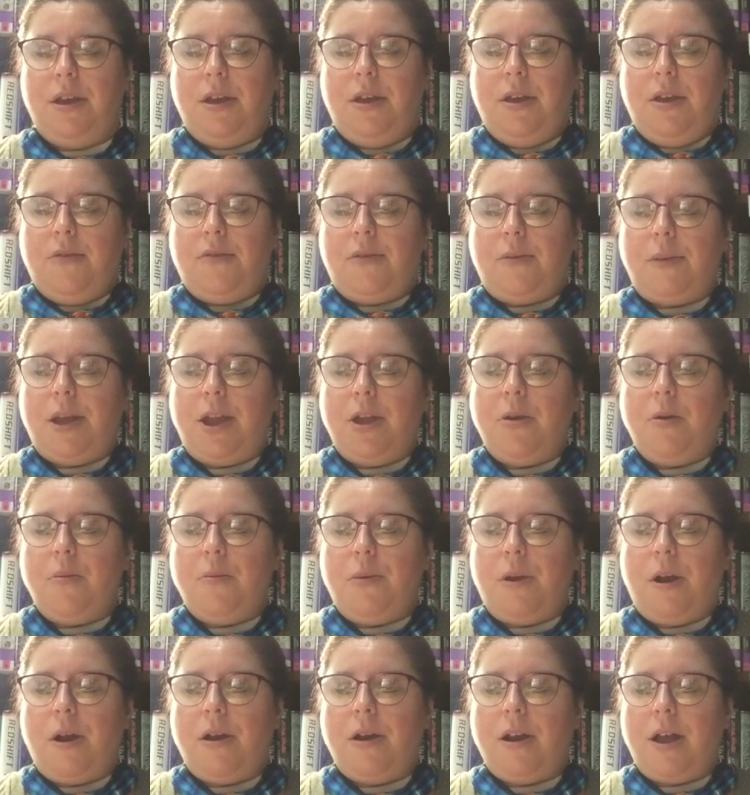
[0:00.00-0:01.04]
For my own
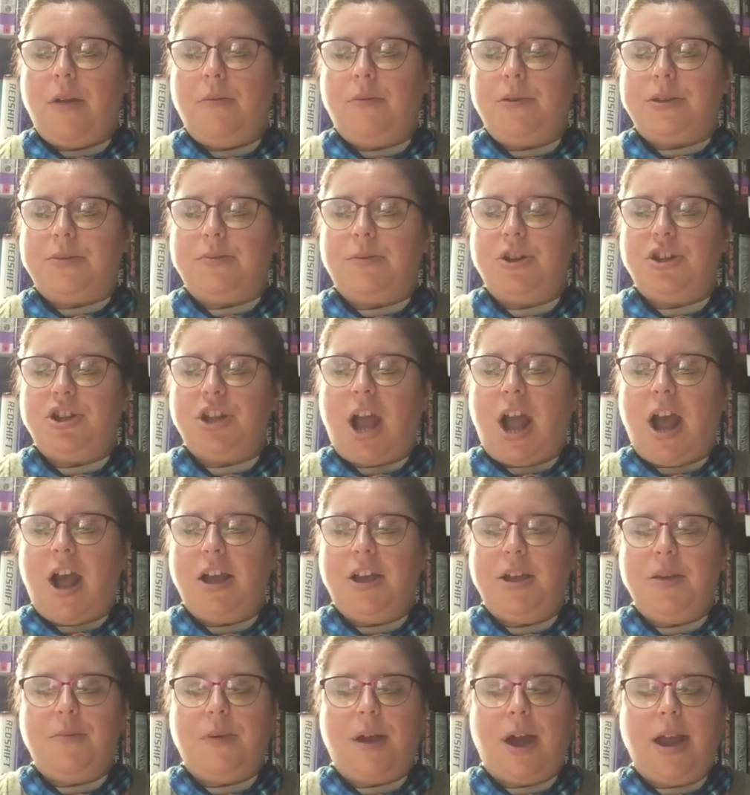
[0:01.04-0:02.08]
part, I was much
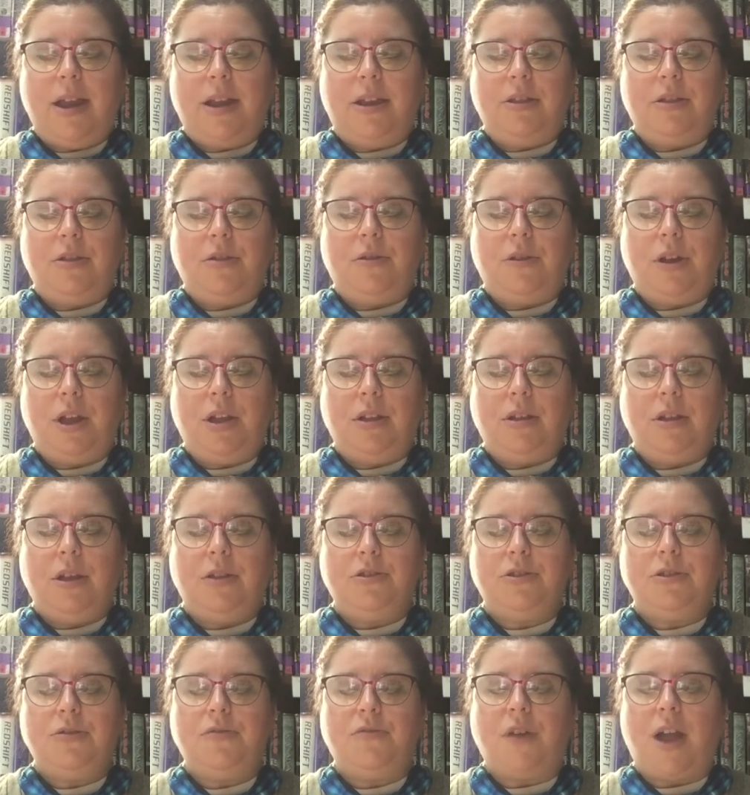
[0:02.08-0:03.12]
occupied in learning
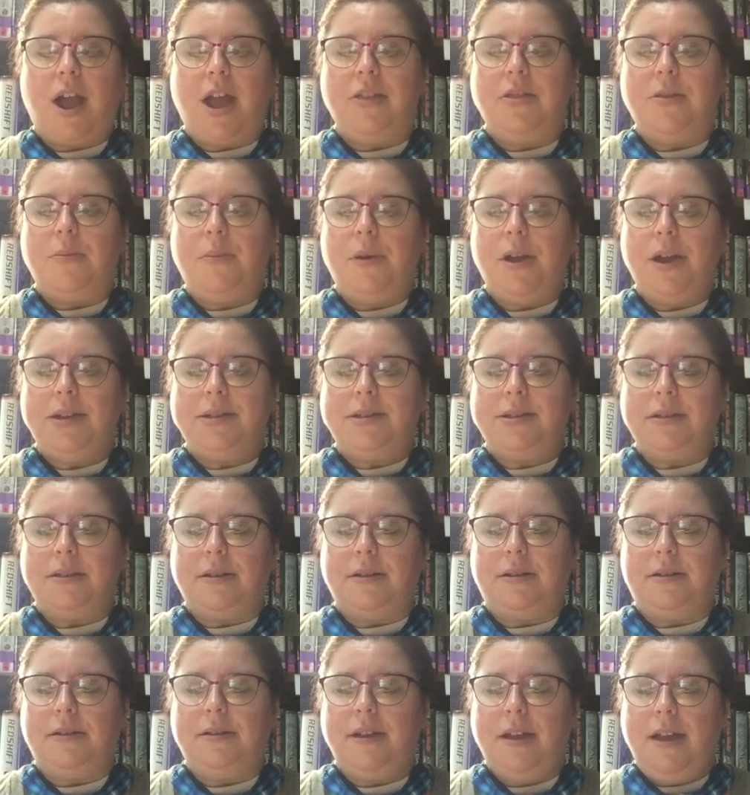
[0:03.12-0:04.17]
to ride the
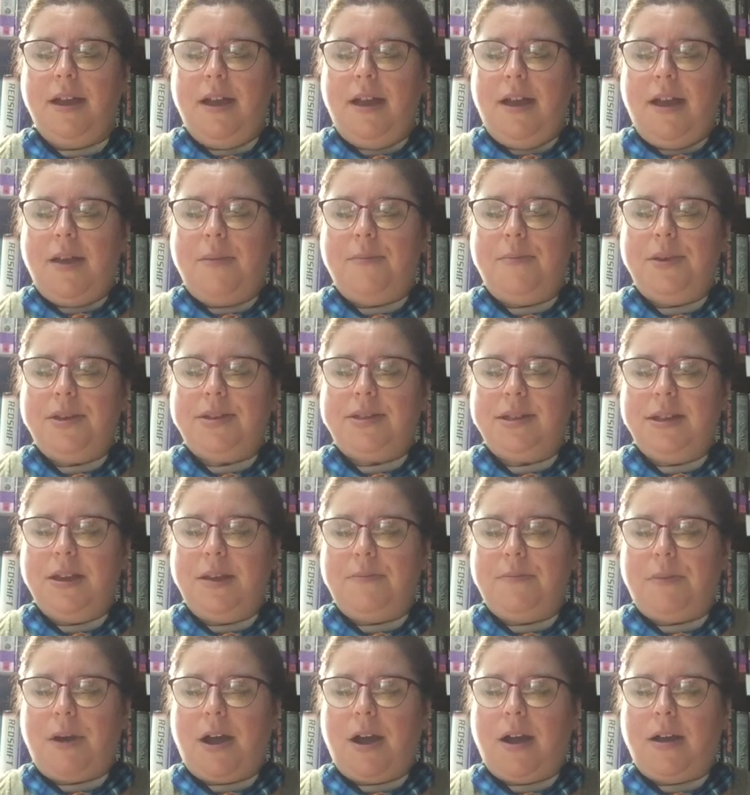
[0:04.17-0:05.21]
bicycle, and busy
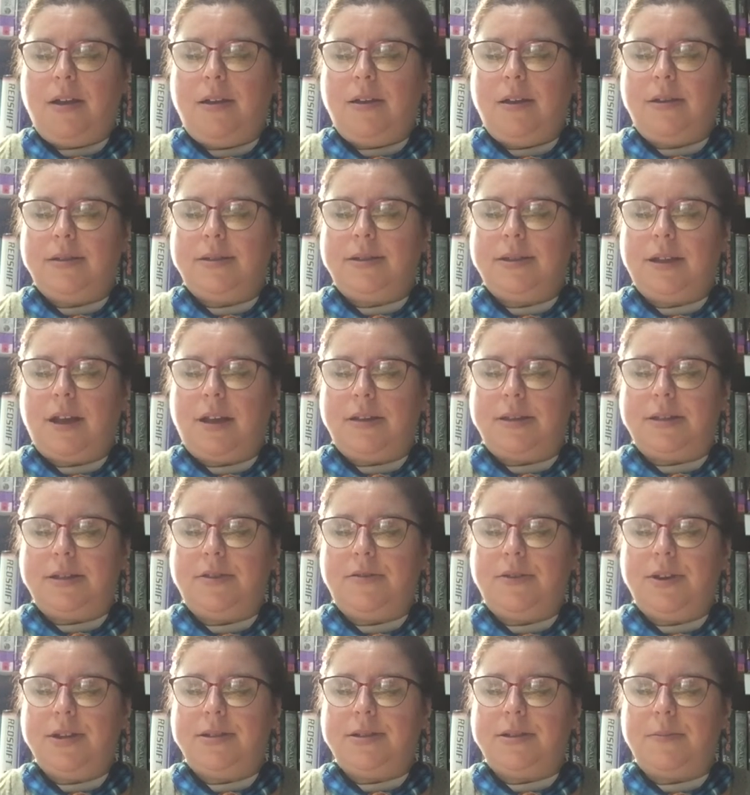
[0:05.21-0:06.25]
upon a
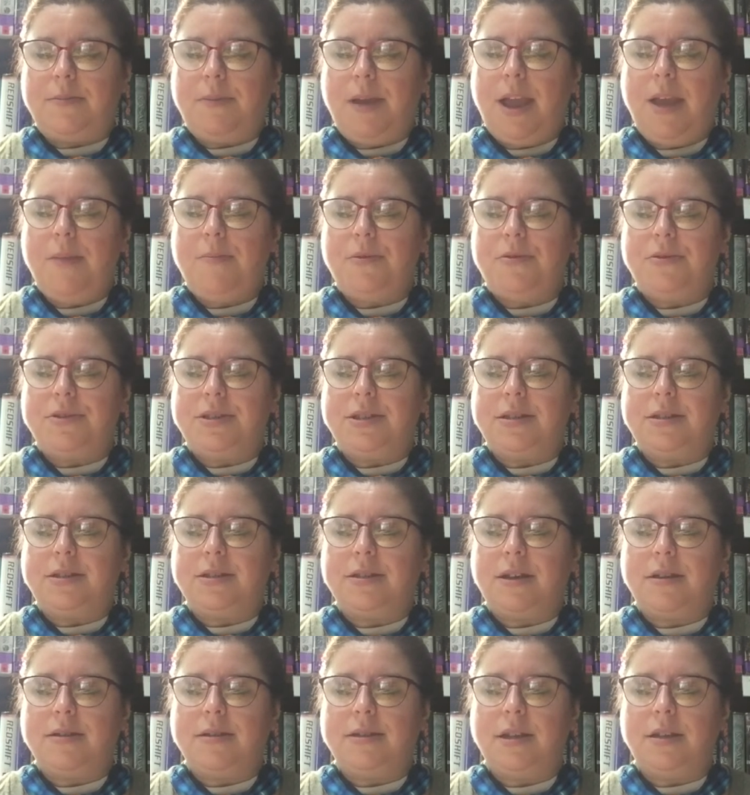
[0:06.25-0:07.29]
series of papers
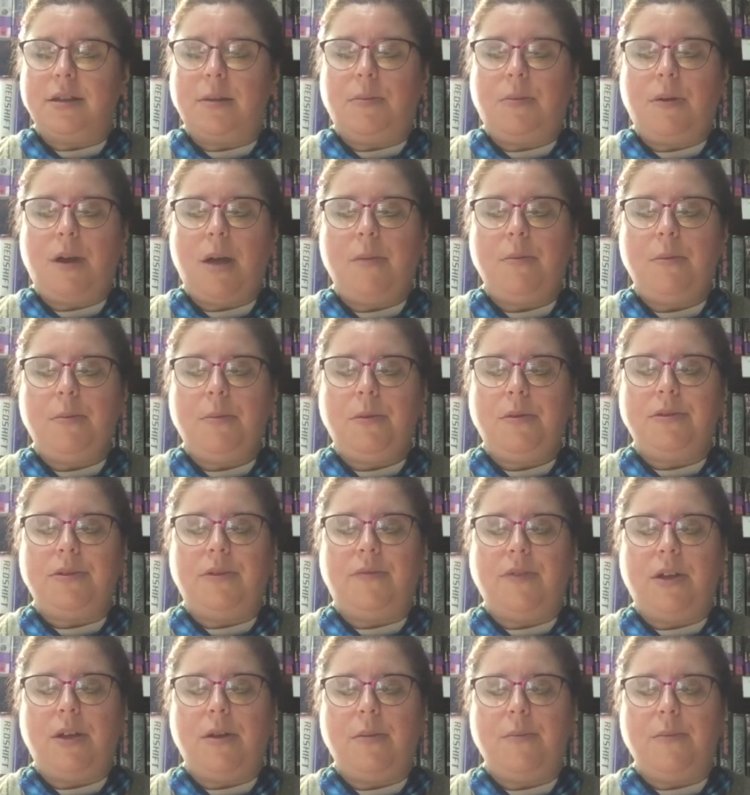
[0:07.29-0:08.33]
discussing the probable
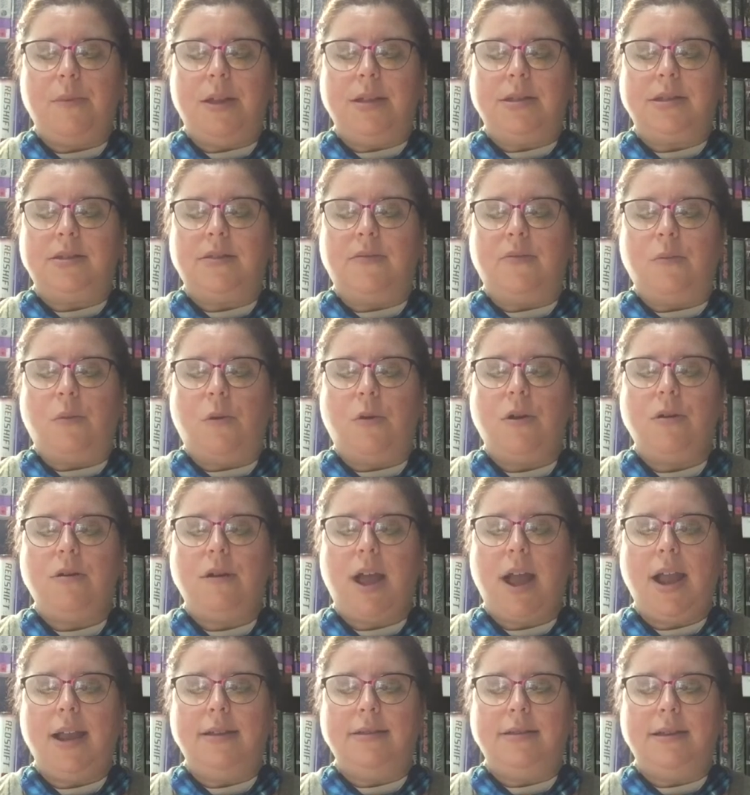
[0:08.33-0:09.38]
developments of moral
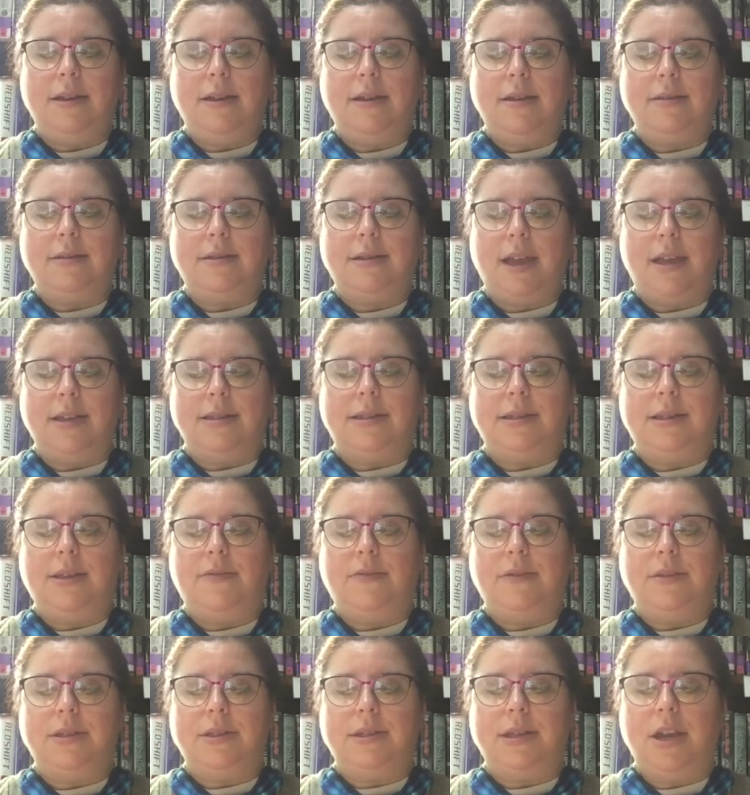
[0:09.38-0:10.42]
ideas as
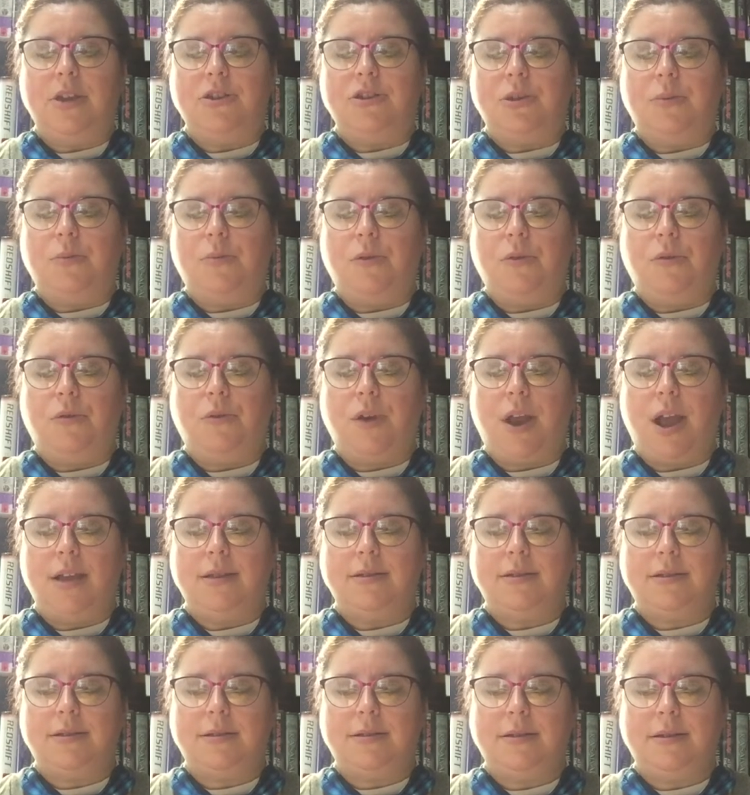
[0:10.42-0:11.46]
civilization
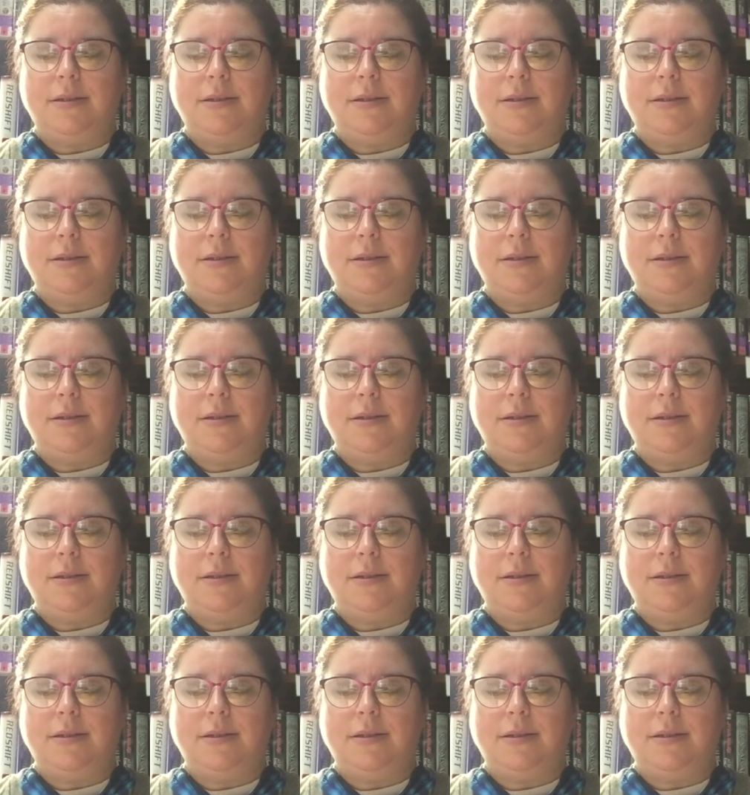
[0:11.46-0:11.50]
progressed.